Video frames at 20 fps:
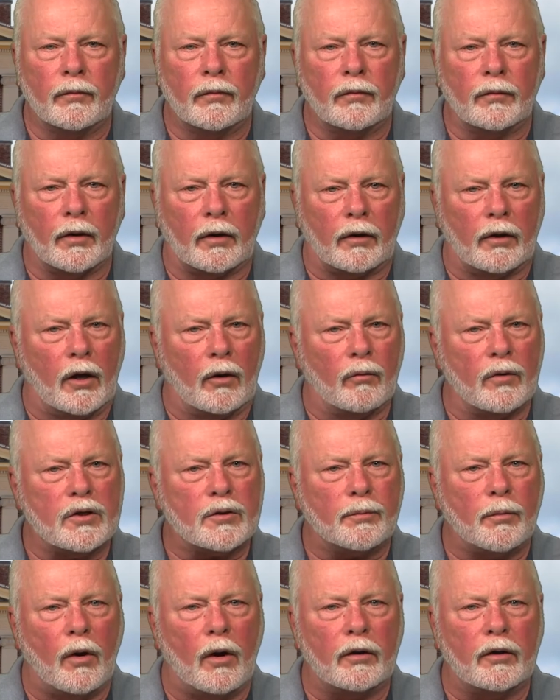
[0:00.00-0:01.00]
The king
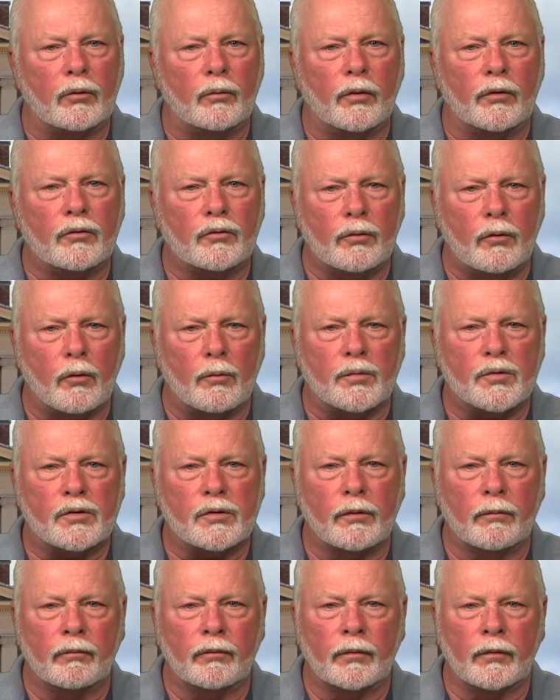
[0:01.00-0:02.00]
responded with troops.
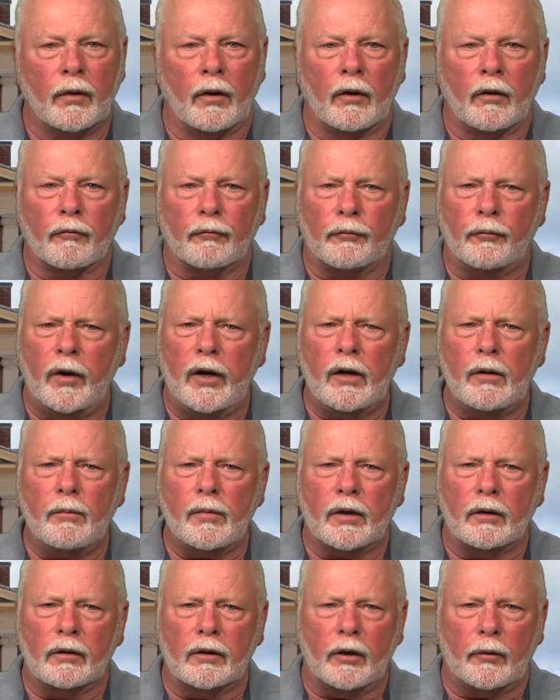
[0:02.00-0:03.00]
Freedom
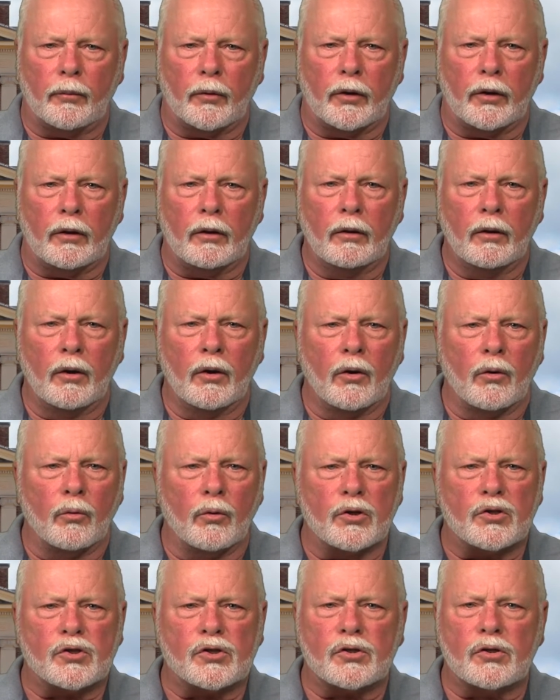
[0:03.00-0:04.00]
and liberty
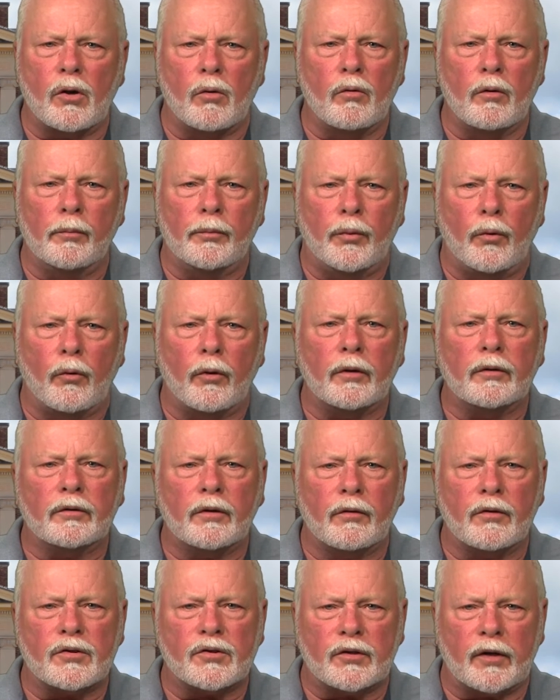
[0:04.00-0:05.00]
were so important
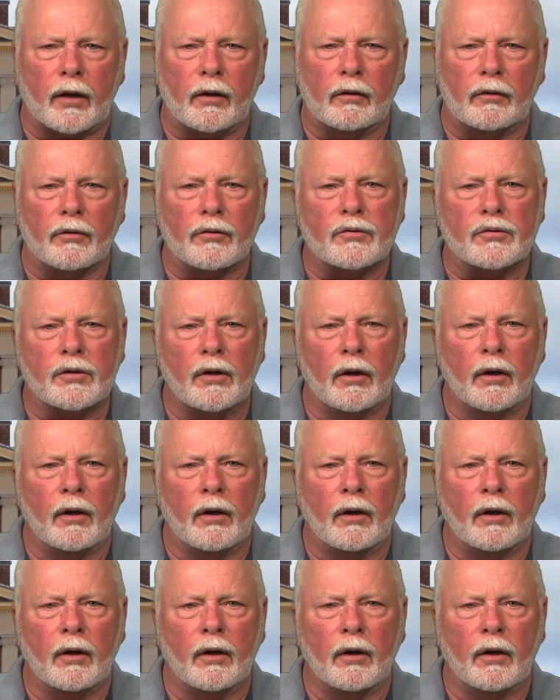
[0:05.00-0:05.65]
to the settlers